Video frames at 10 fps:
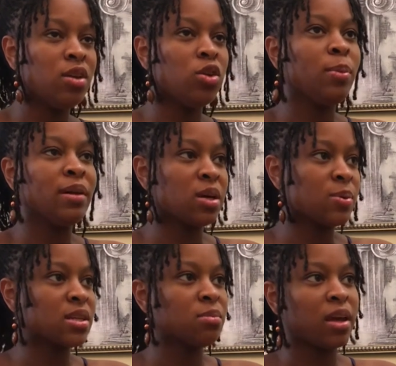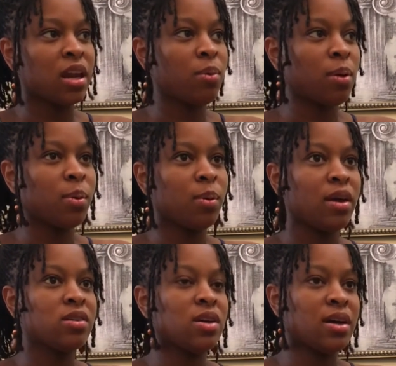a new building was completed while we were
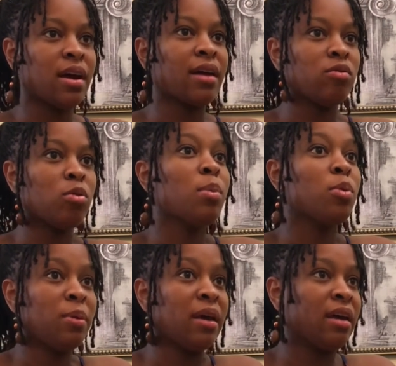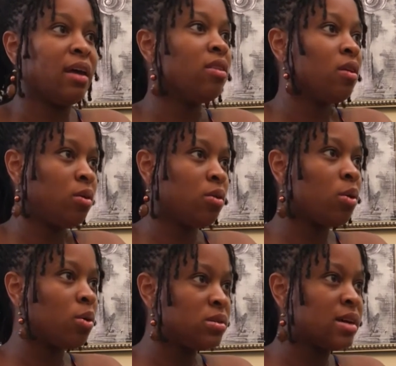there, so I can remember being in the
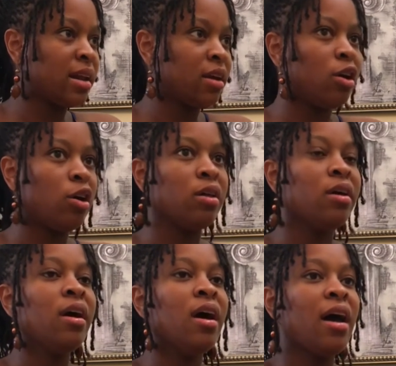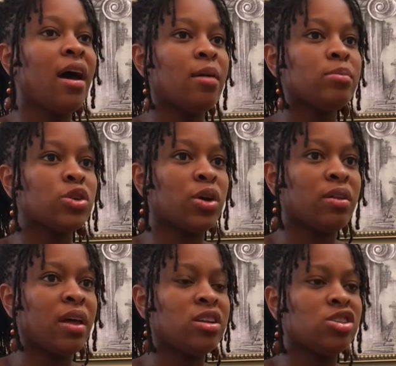old dining hall
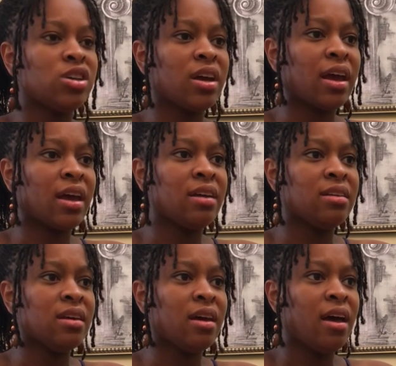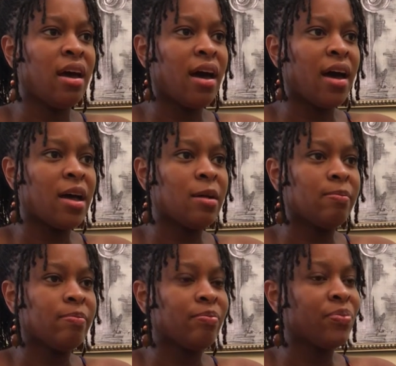during lunch, and
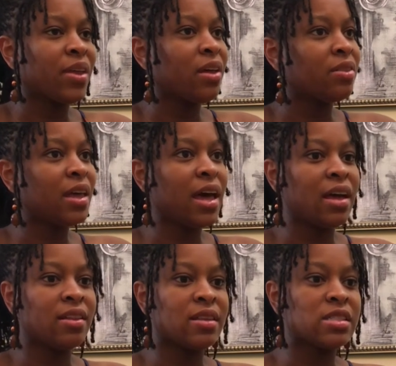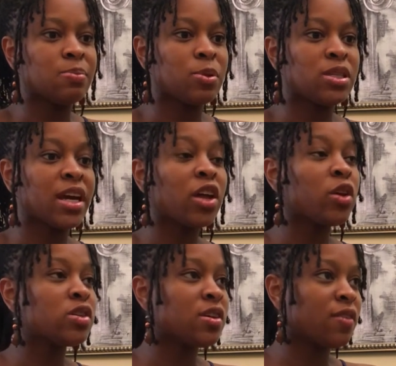the
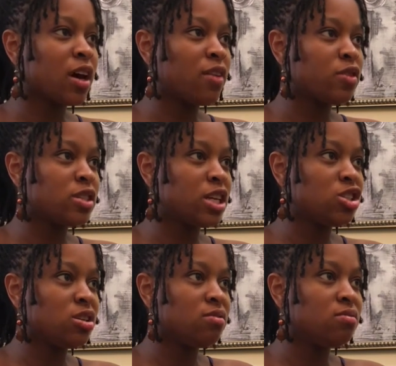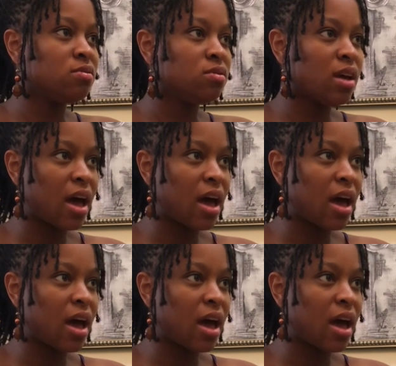particulars of the conversation